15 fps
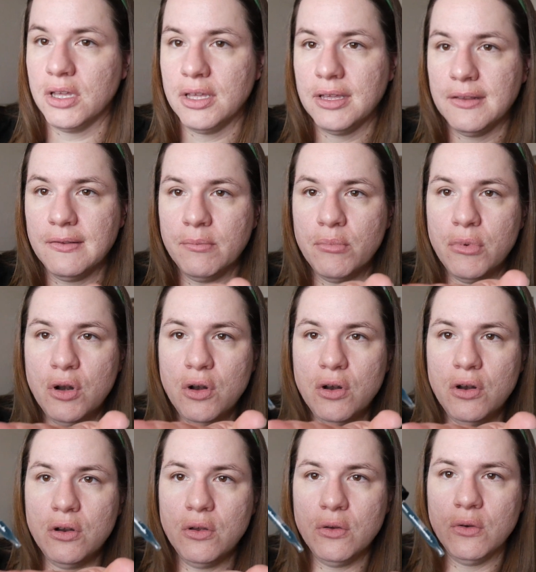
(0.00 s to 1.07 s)
It's
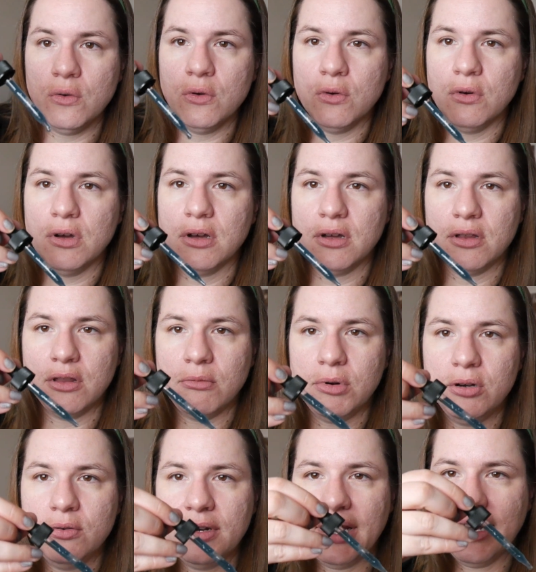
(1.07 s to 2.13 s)
blue. The
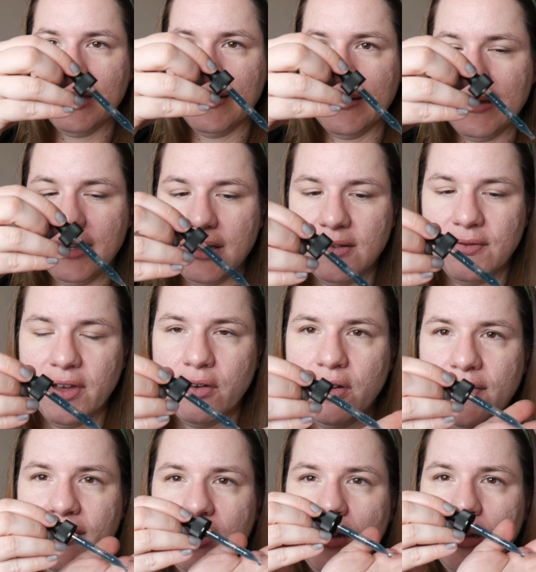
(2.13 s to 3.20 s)
Blue Tansy is very,
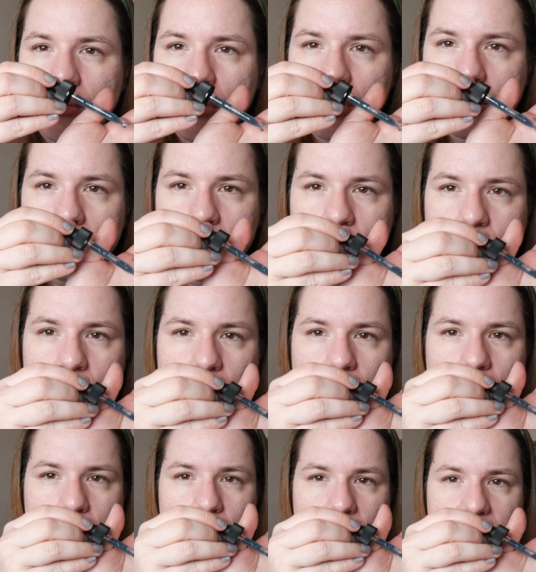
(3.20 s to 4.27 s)
very
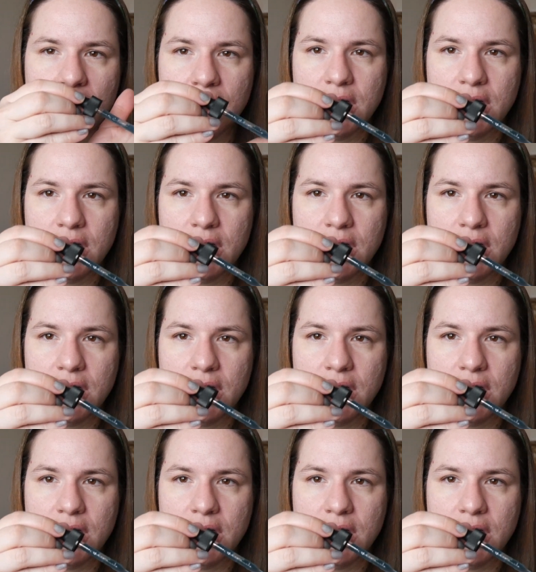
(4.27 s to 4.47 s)
blue.